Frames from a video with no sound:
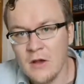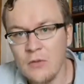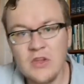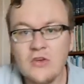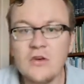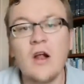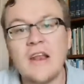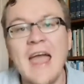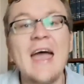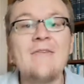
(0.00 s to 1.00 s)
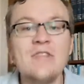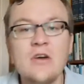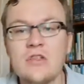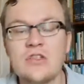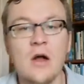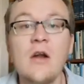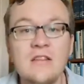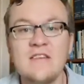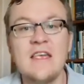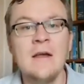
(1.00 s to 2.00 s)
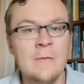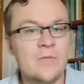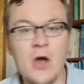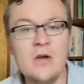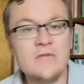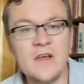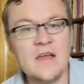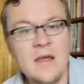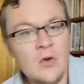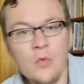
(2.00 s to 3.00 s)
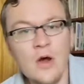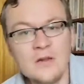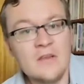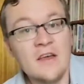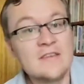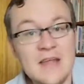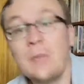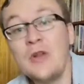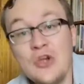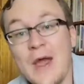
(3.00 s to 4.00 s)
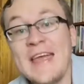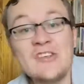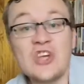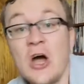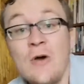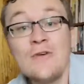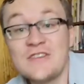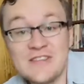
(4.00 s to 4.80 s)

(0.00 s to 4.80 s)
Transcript: when you do not have the authority over what WHO